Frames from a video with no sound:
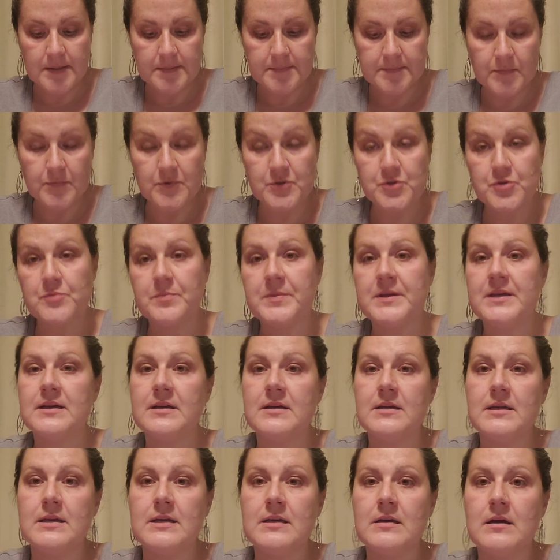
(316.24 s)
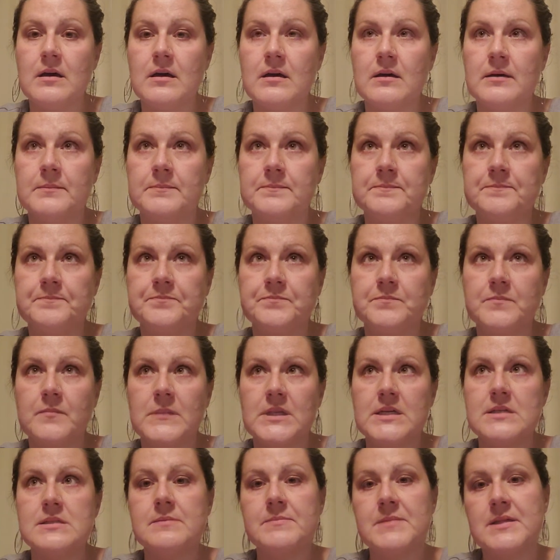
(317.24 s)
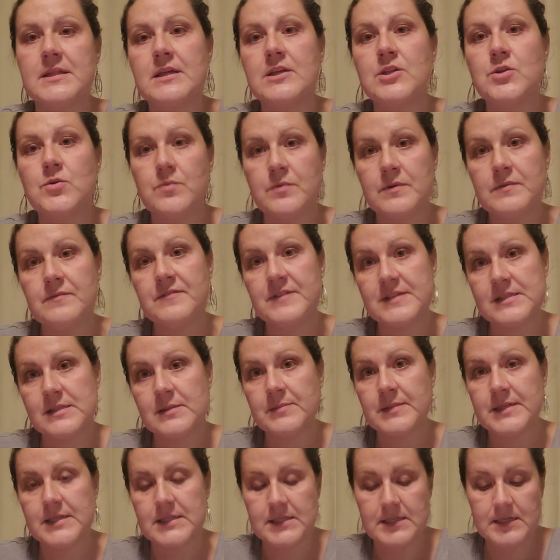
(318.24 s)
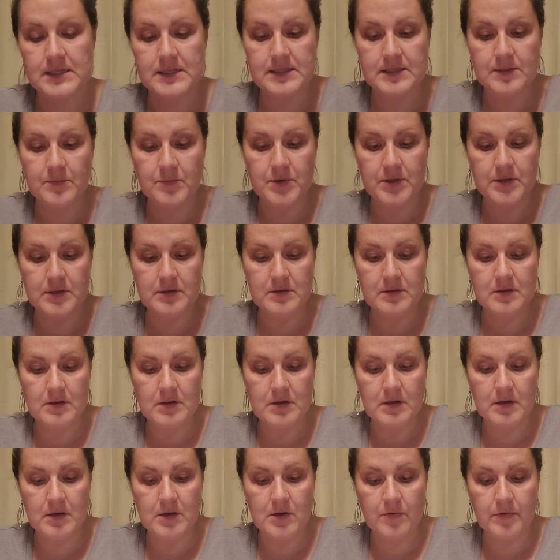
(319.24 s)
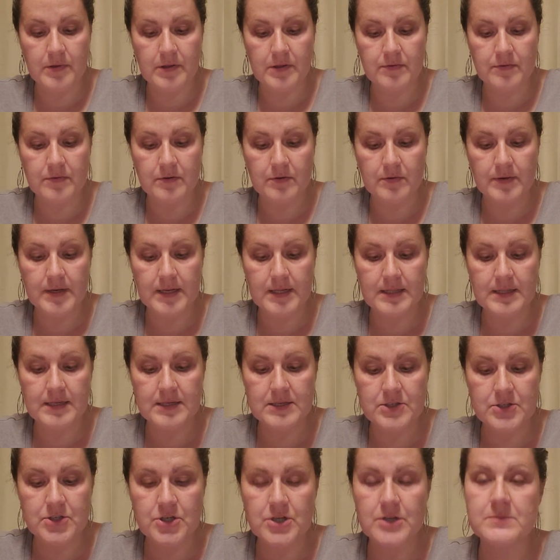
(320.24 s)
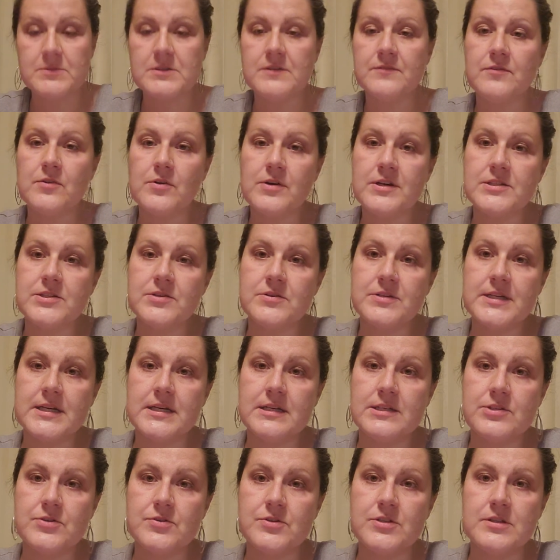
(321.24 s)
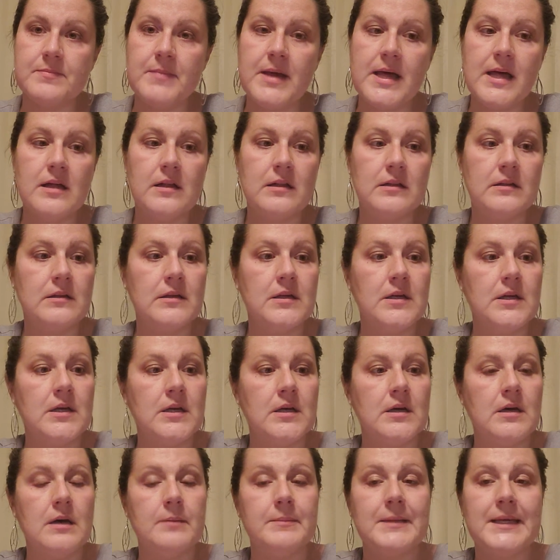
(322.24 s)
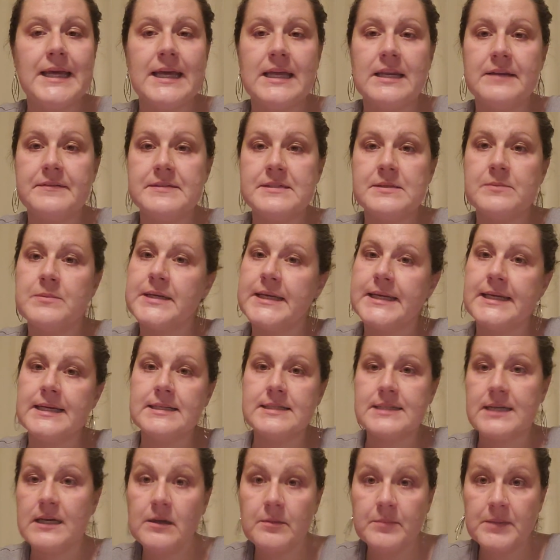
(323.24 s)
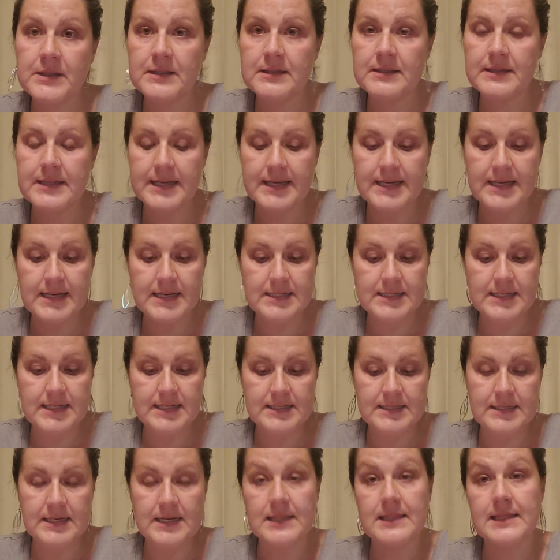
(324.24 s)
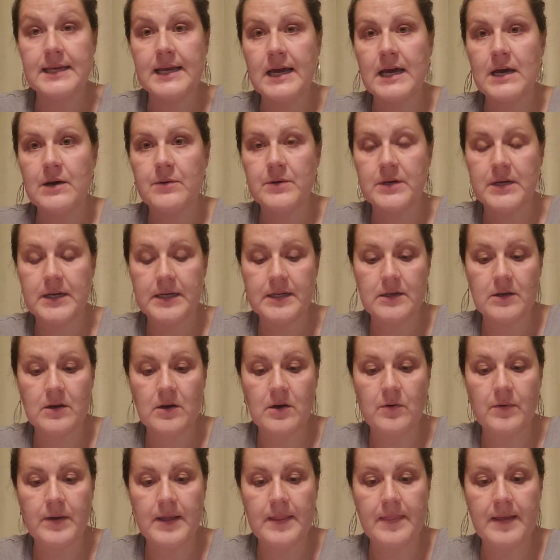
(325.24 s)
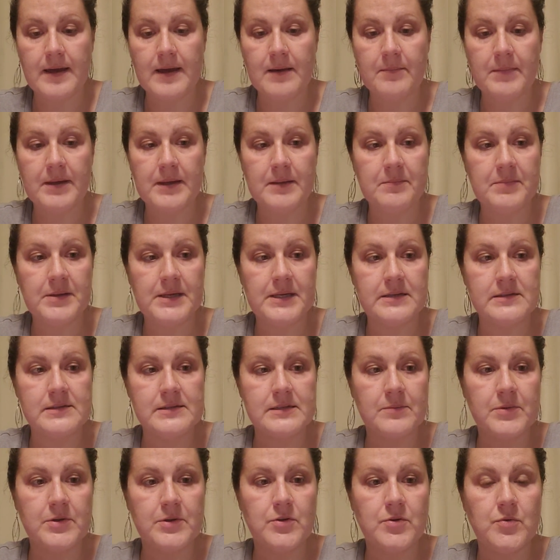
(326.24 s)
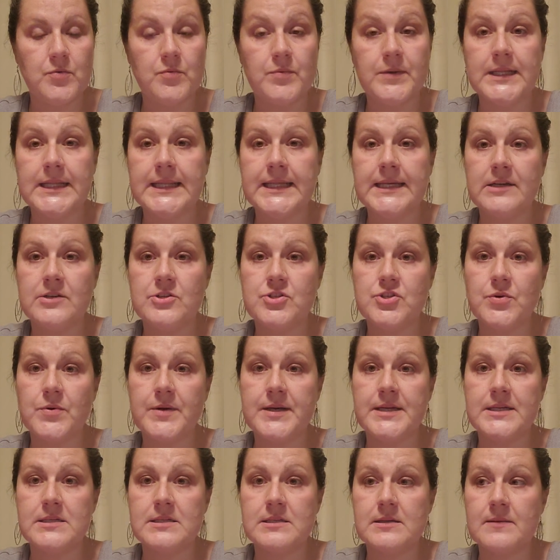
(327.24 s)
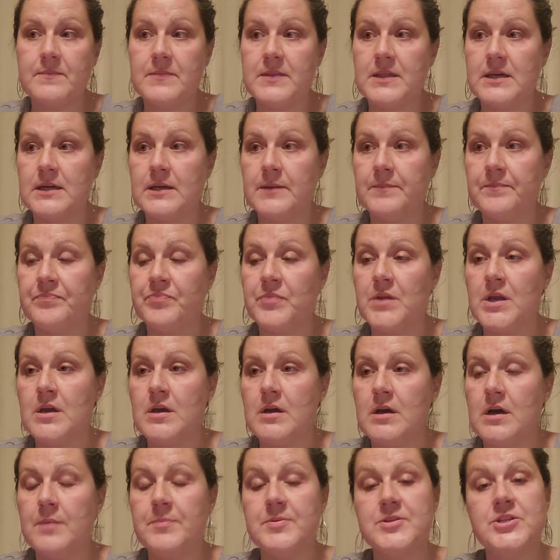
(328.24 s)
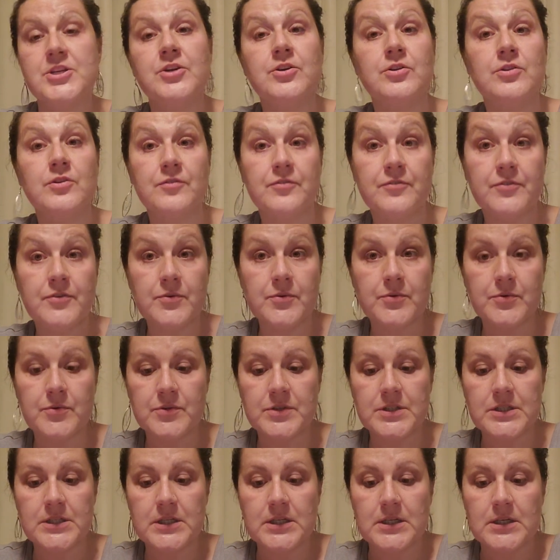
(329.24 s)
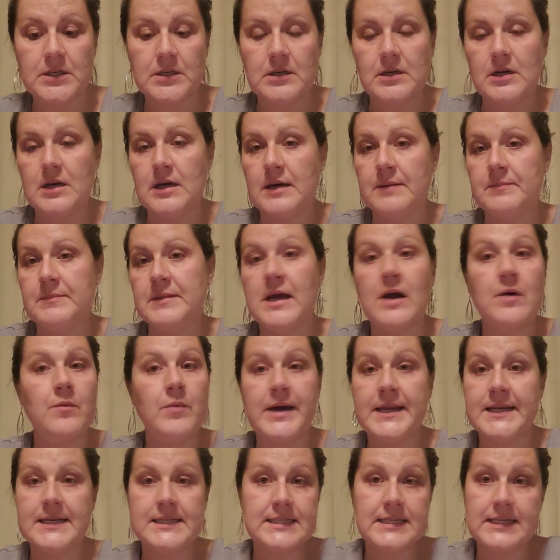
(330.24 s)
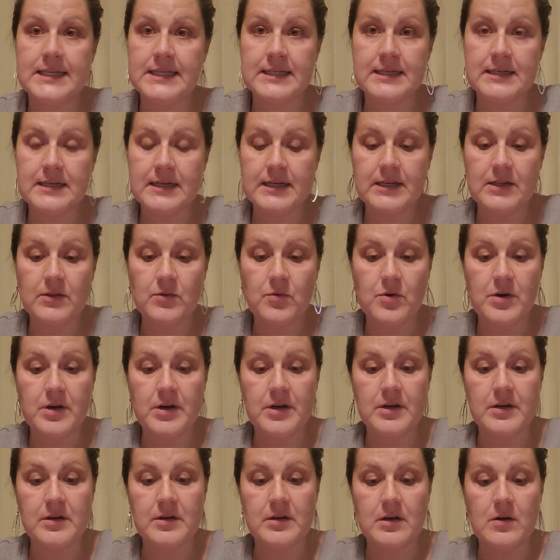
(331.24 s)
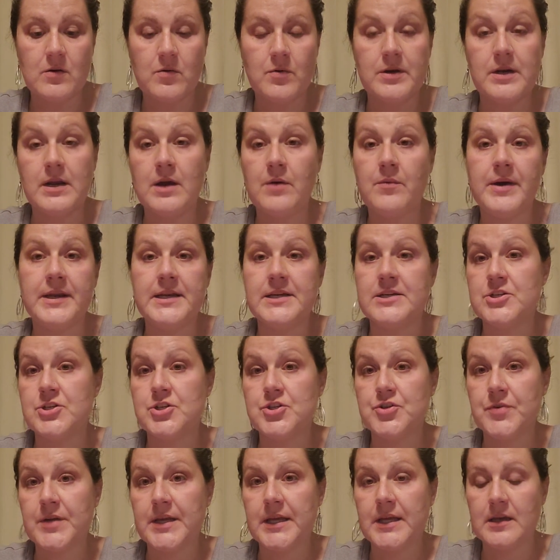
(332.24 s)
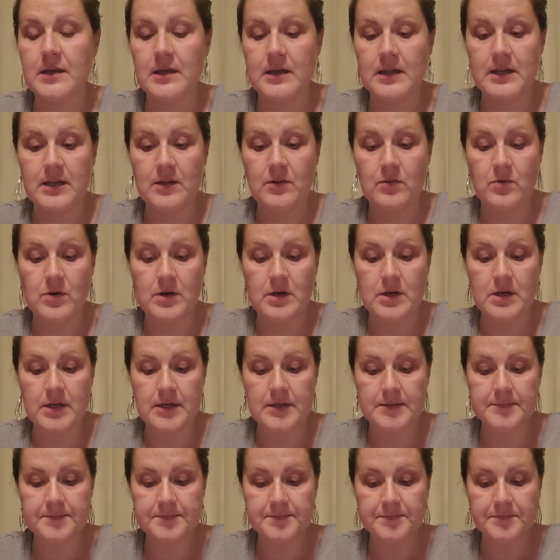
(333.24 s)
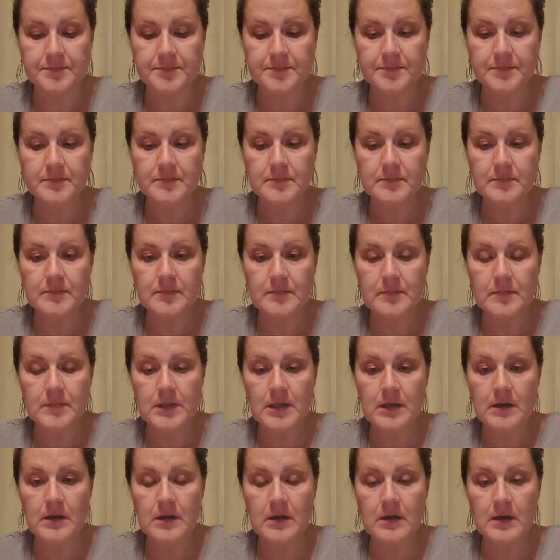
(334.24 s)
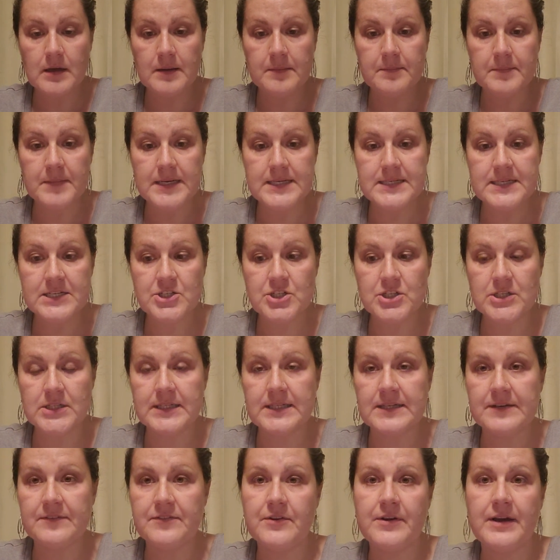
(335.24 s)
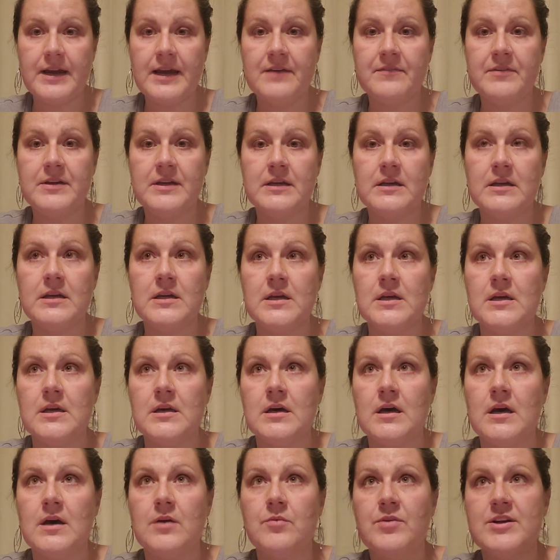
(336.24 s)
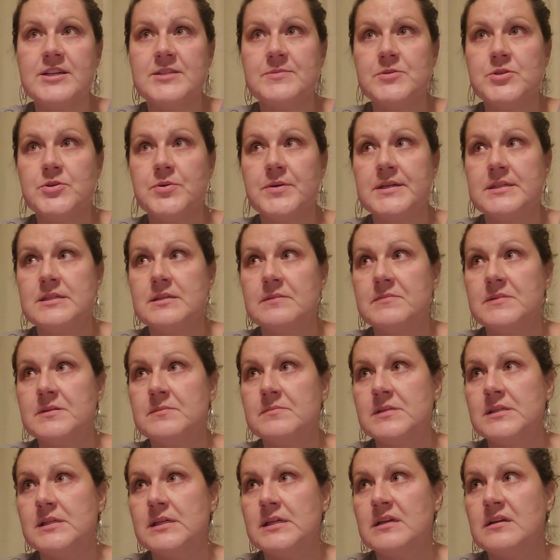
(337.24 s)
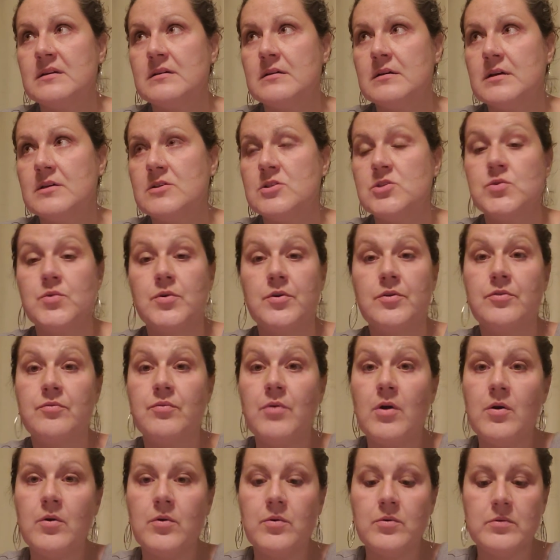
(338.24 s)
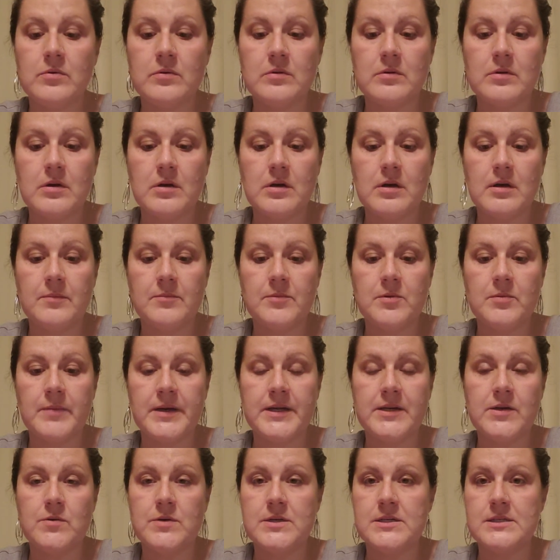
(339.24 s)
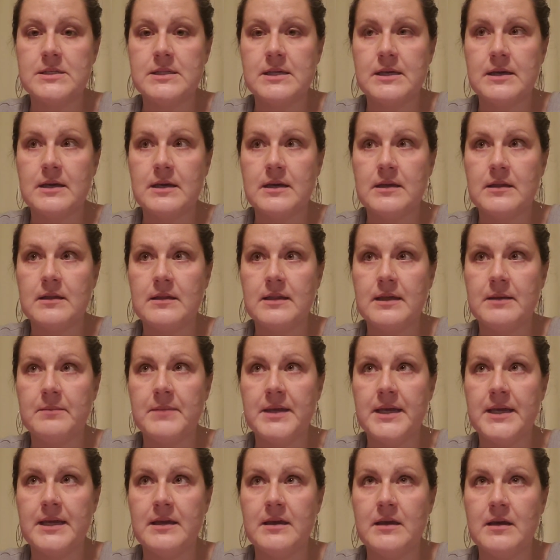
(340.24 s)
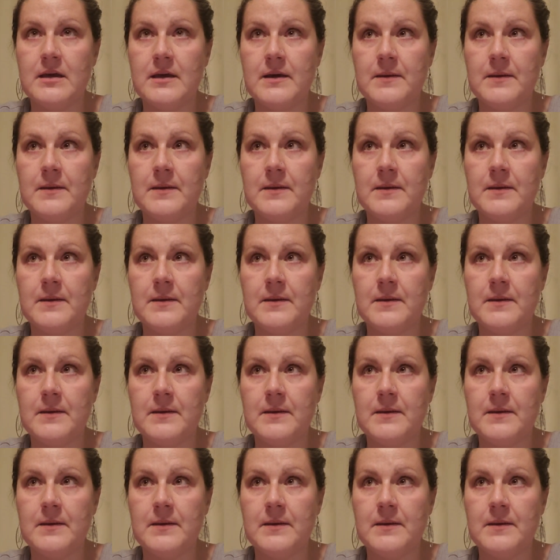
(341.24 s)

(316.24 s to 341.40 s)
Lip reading: which would be something that you would visibly see someone going through. And then in terms of loss or taste or smell, again, if someone can't tell me that they can't taste anything, how would I know? And that might be someone who really enjoys something, a particular food, not wanting to eat it any longer or not wanting to drink any longer. Additionally, if they're having respiratory symptoms like a sore throat, you might notice that they may